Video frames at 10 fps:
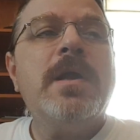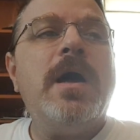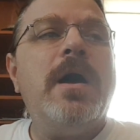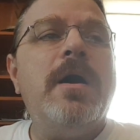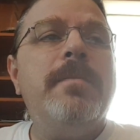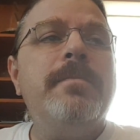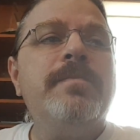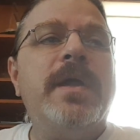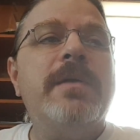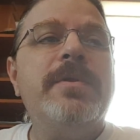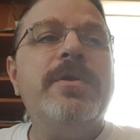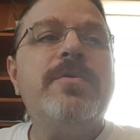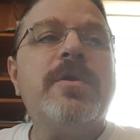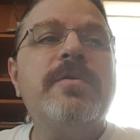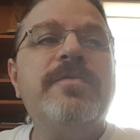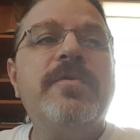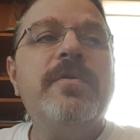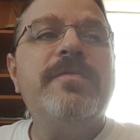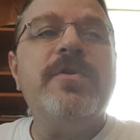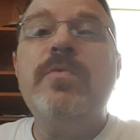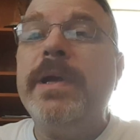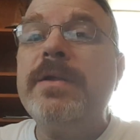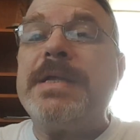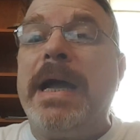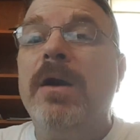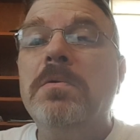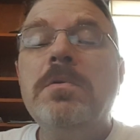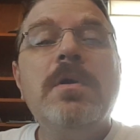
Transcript: that I've been using for a few weeks now.